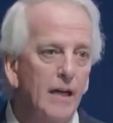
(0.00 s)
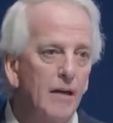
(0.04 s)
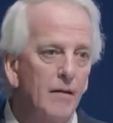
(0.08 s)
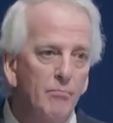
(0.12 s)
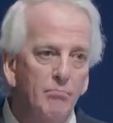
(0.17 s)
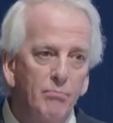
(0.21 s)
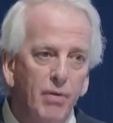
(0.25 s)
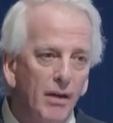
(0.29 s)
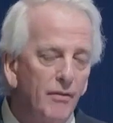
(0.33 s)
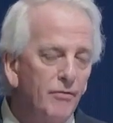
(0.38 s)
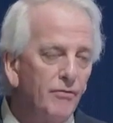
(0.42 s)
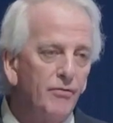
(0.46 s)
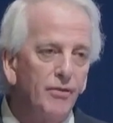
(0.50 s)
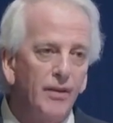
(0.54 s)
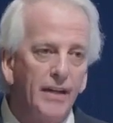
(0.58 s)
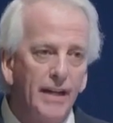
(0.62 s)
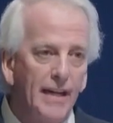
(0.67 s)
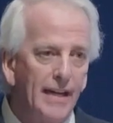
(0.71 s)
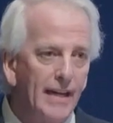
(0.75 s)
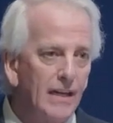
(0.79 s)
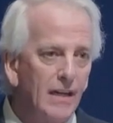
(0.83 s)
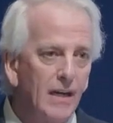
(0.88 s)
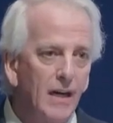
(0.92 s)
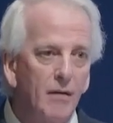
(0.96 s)
but for the
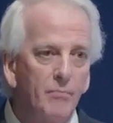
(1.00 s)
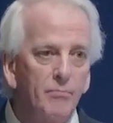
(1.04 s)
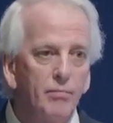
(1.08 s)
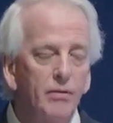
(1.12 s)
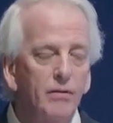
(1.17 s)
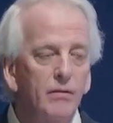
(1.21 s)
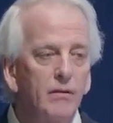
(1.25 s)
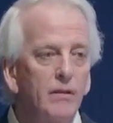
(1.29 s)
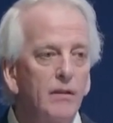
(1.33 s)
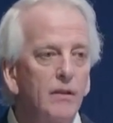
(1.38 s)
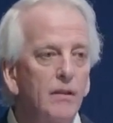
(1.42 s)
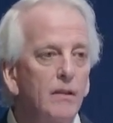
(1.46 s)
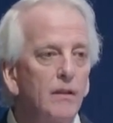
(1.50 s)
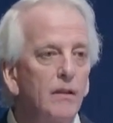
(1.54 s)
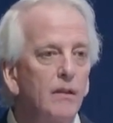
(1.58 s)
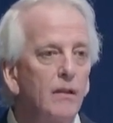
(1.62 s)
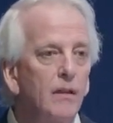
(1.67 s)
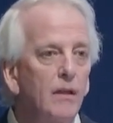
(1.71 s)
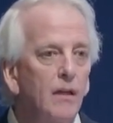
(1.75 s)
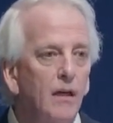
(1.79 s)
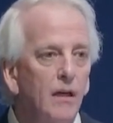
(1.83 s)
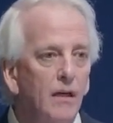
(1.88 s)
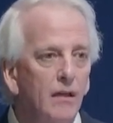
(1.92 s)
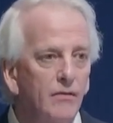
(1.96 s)
hiccup
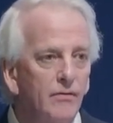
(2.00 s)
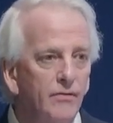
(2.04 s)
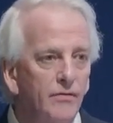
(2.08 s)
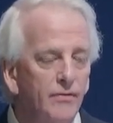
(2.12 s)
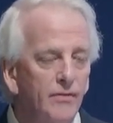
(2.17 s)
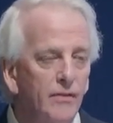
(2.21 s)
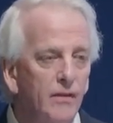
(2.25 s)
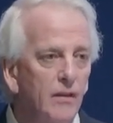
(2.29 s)
of